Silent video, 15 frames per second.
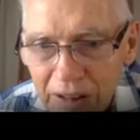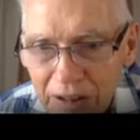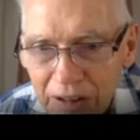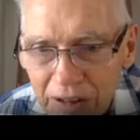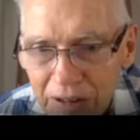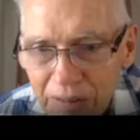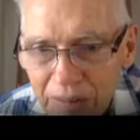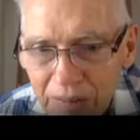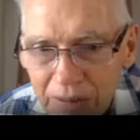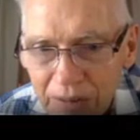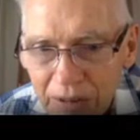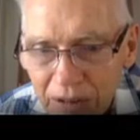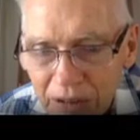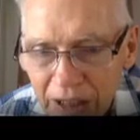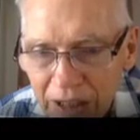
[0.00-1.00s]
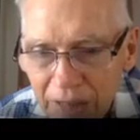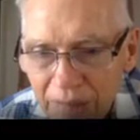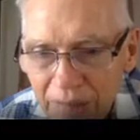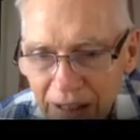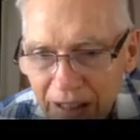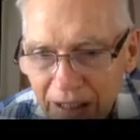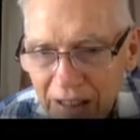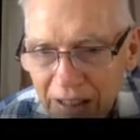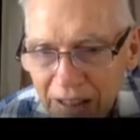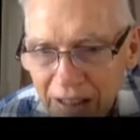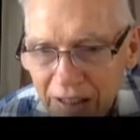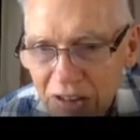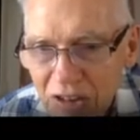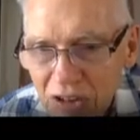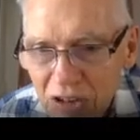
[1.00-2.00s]
good. Okay.
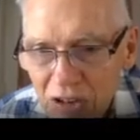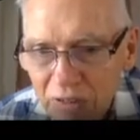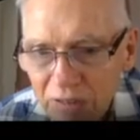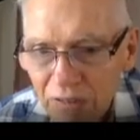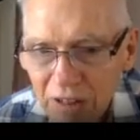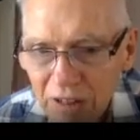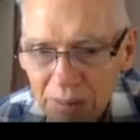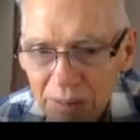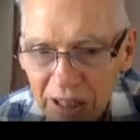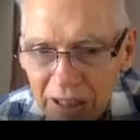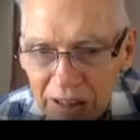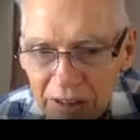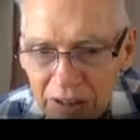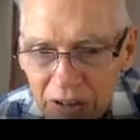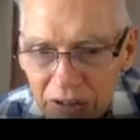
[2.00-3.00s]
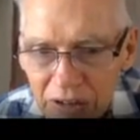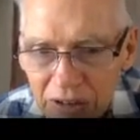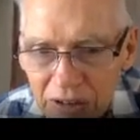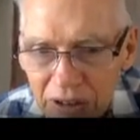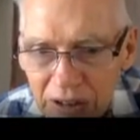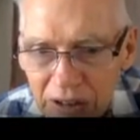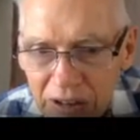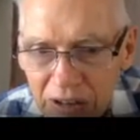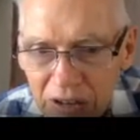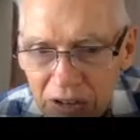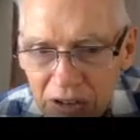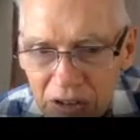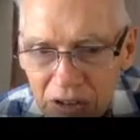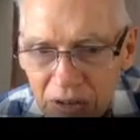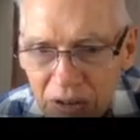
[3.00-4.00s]
This is good feedback. It knows that you're
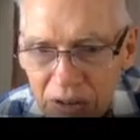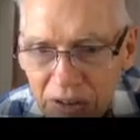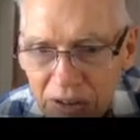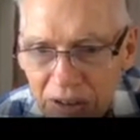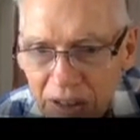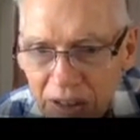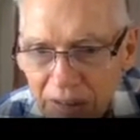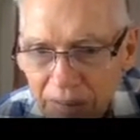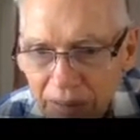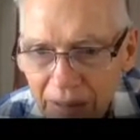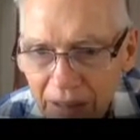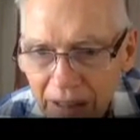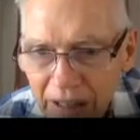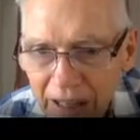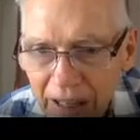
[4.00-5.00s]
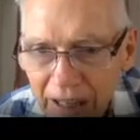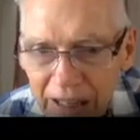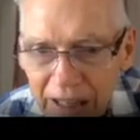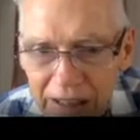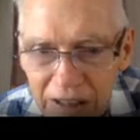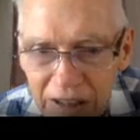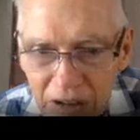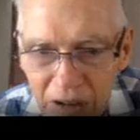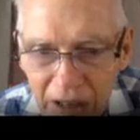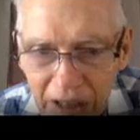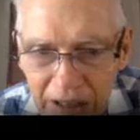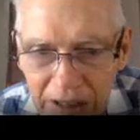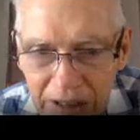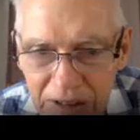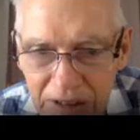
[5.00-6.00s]
still listening and that you're
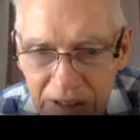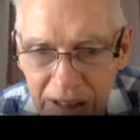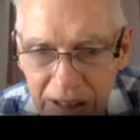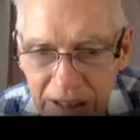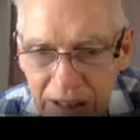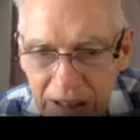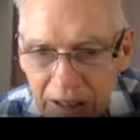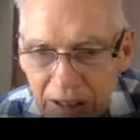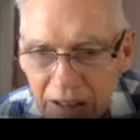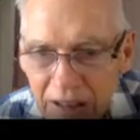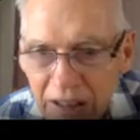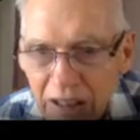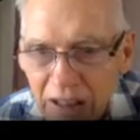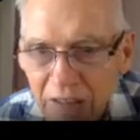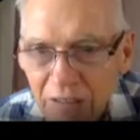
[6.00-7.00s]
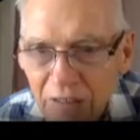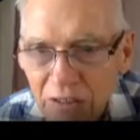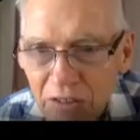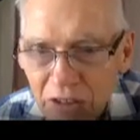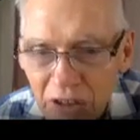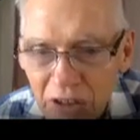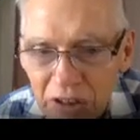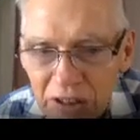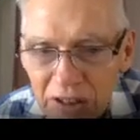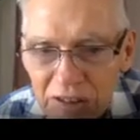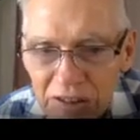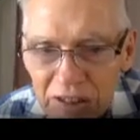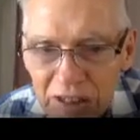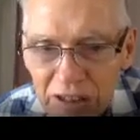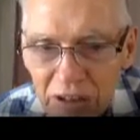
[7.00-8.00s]
understanding. If you don't
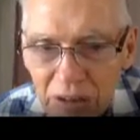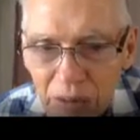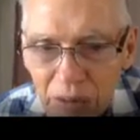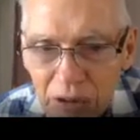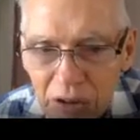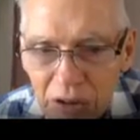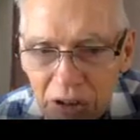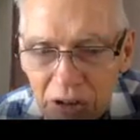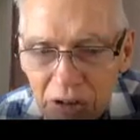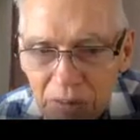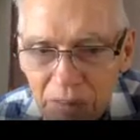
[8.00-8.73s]
understand, I want to know.